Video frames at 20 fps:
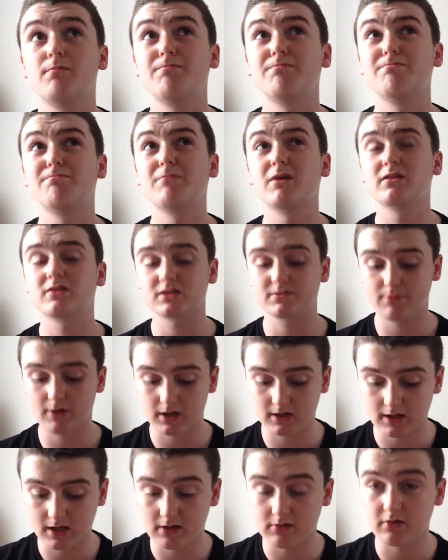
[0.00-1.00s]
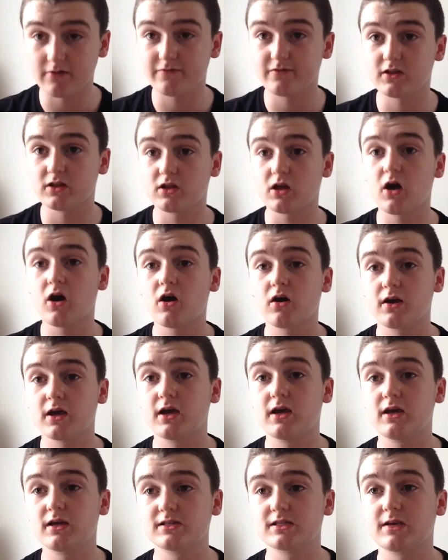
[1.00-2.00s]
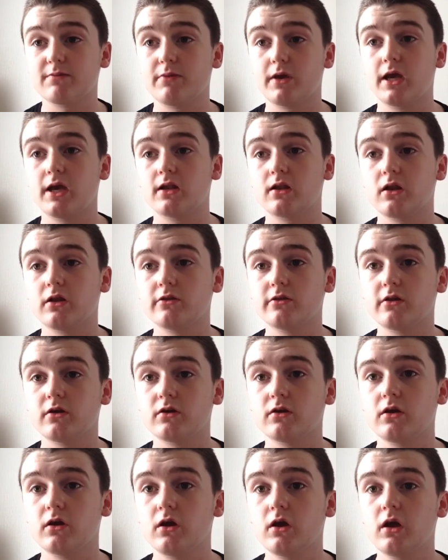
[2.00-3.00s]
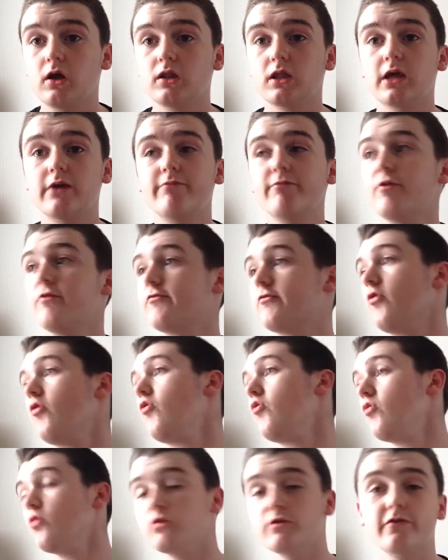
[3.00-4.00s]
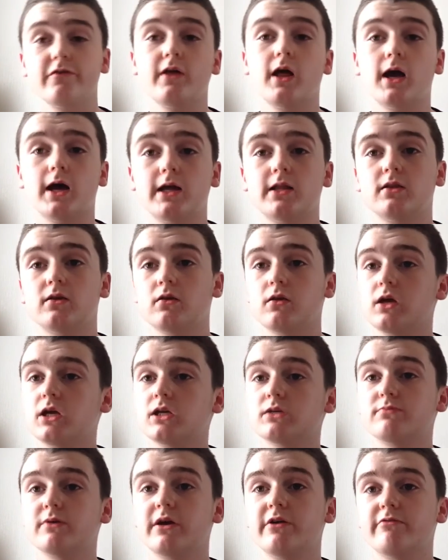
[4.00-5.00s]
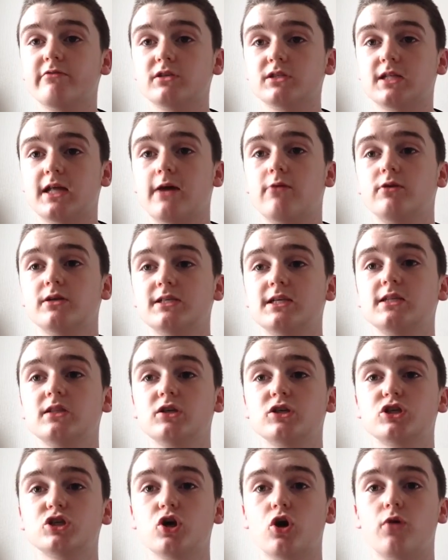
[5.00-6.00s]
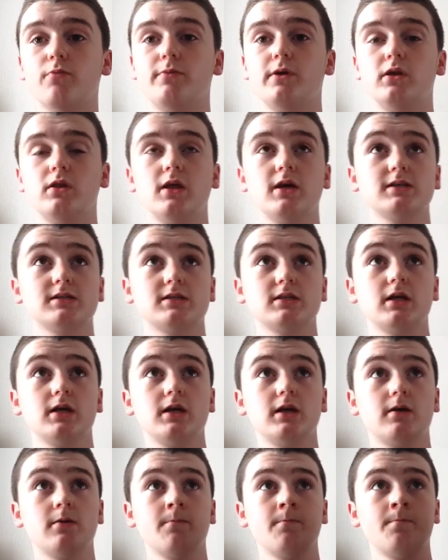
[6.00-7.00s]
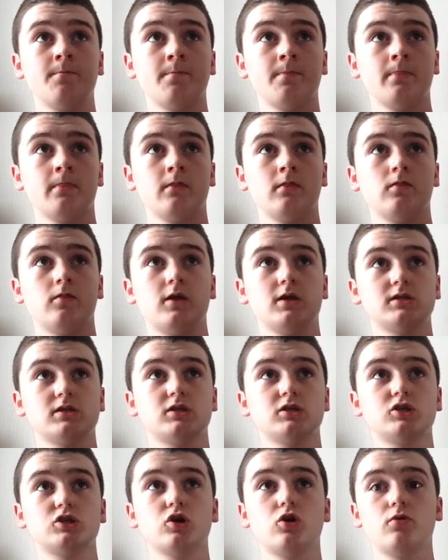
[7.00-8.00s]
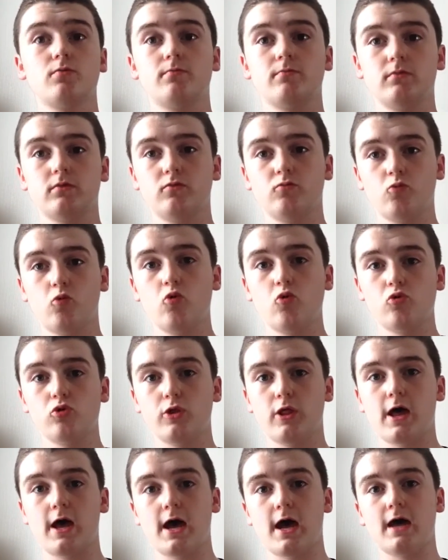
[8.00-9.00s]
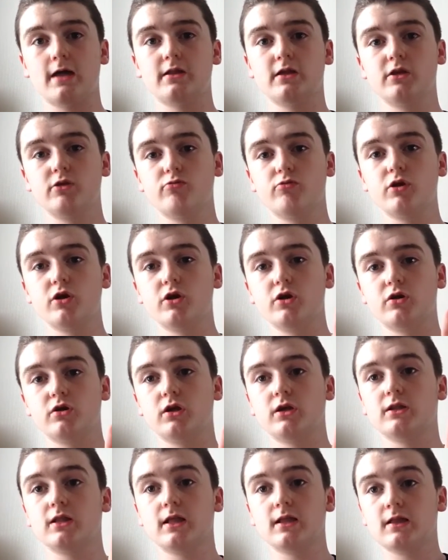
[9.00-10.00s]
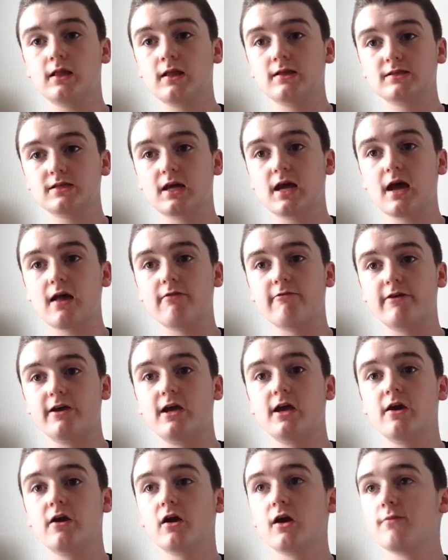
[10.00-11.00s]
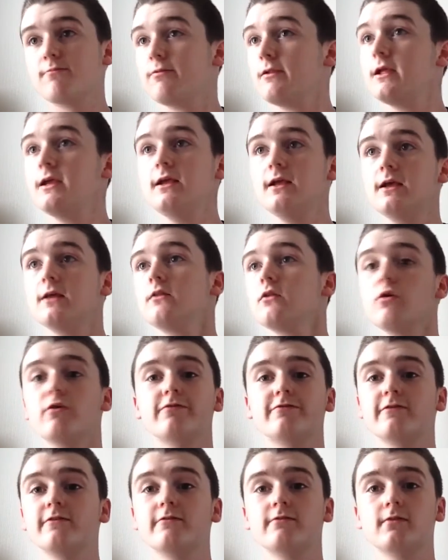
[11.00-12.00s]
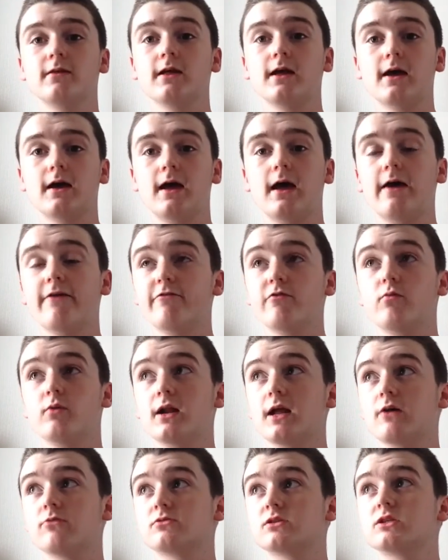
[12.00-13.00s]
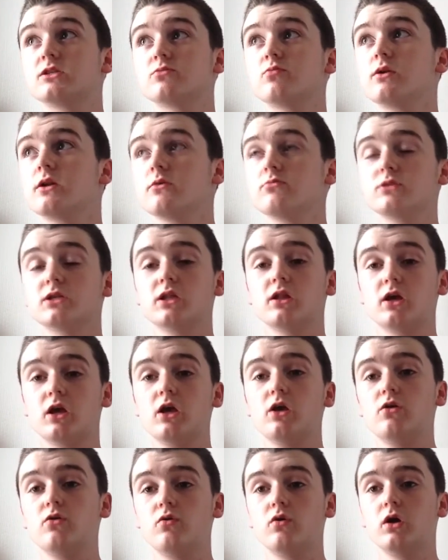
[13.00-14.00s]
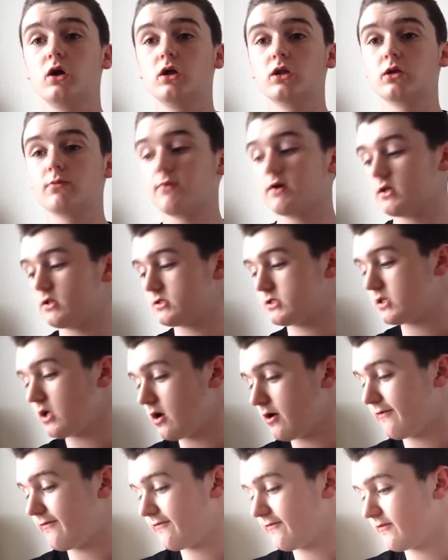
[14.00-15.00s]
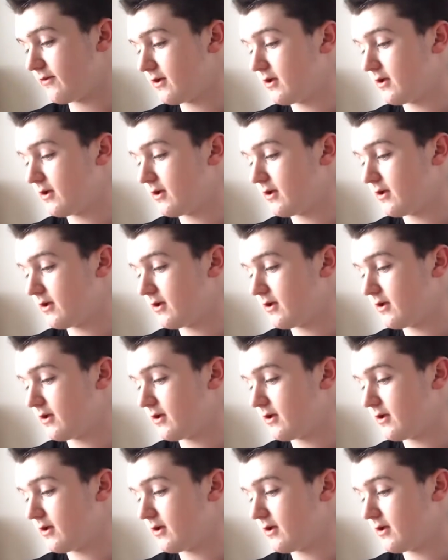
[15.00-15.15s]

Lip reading: months back now of the Target exhibit in London. They moved all of that into the experience now. It's in the shop. There's the shop wall there, and then you turn, and then there's the gallery, completely hidden off everyone else. Because when I was in the queue to buy the stuff,